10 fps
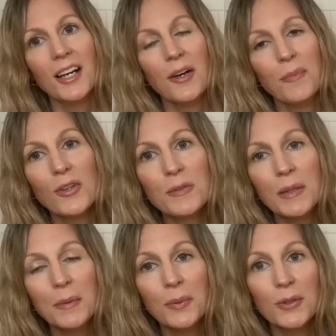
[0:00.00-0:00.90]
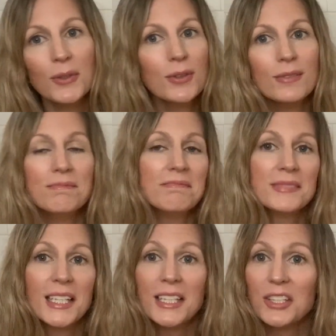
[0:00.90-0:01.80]
Most people
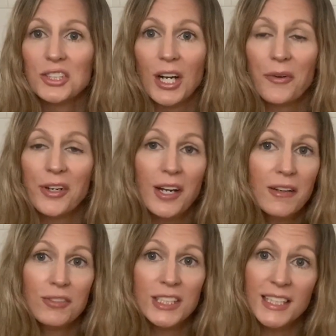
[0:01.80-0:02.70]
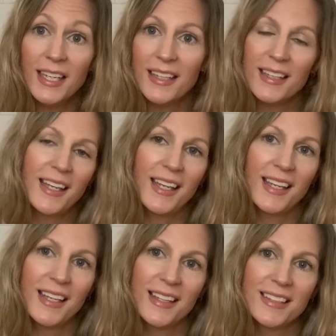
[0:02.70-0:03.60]
take a shower every day,
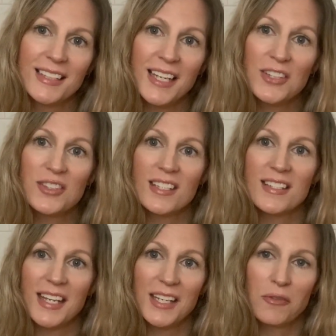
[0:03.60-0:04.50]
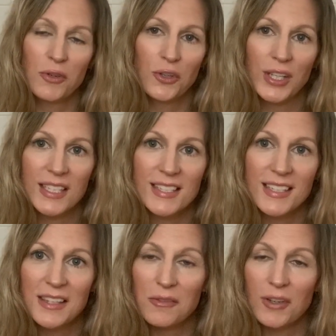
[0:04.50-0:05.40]
and I used to take for
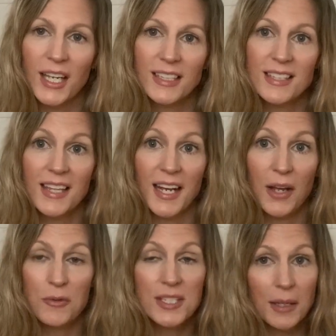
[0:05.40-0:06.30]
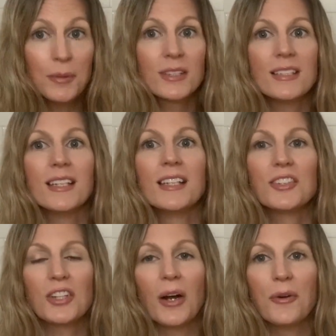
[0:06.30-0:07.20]
granted the fact that I was able to take a
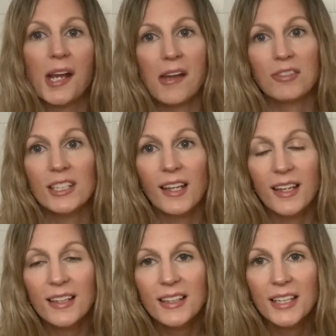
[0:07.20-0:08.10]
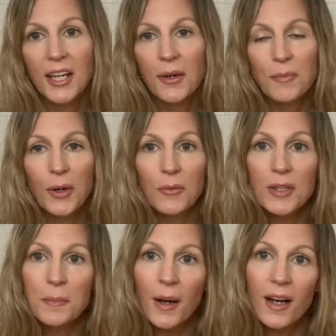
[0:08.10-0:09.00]
shower every day. But
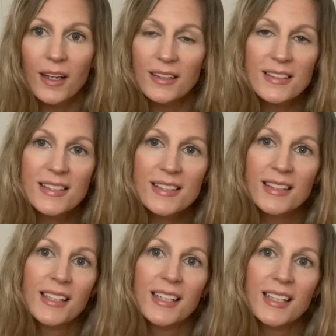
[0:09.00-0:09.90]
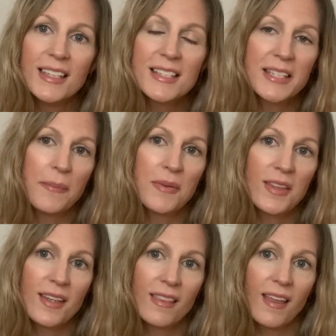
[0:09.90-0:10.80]
with POTS, it's
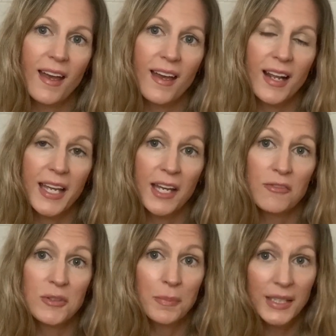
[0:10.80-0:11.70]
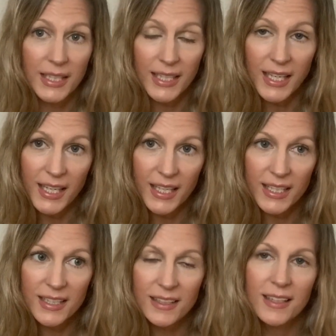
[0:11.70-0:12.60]
something that I have to plan
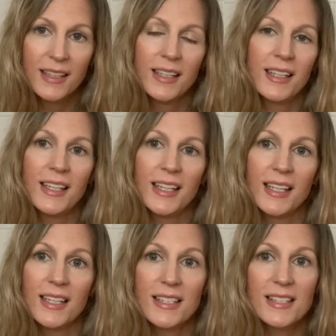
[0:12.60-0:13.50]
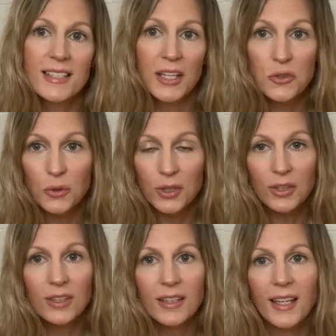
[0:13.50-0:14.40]
ahead and
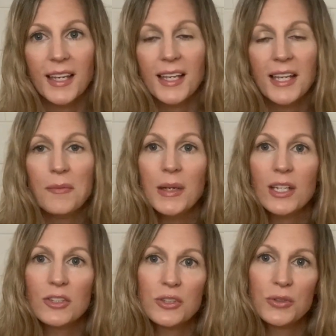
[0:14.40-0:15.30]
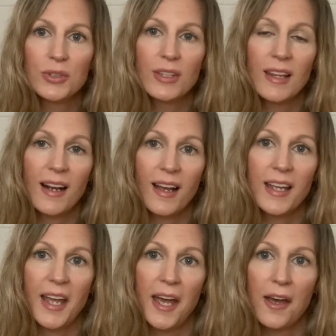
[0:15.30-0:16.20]
schedule and make sure that I
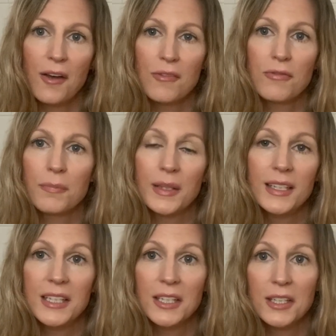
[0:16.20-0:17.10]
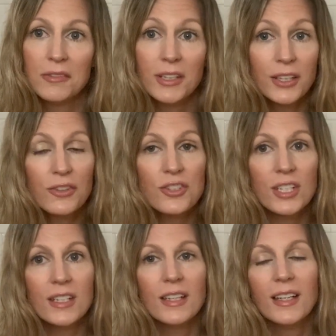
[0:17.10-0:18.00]
have plenty of
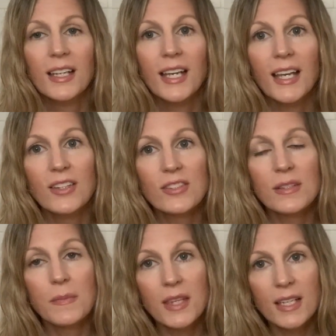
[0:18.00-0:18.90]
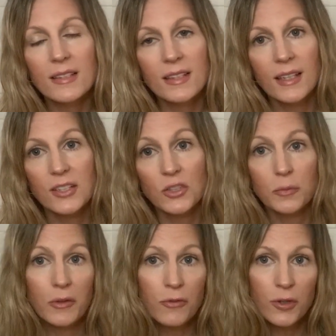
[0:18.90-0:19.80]
energy. And there's some things that I do
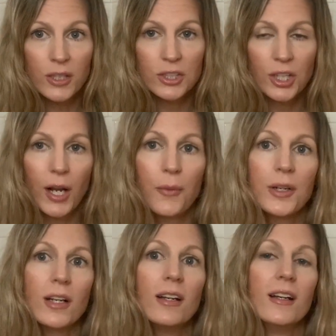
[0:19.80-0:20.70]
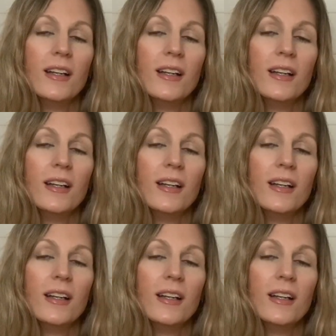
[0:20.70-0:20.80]
before a shower,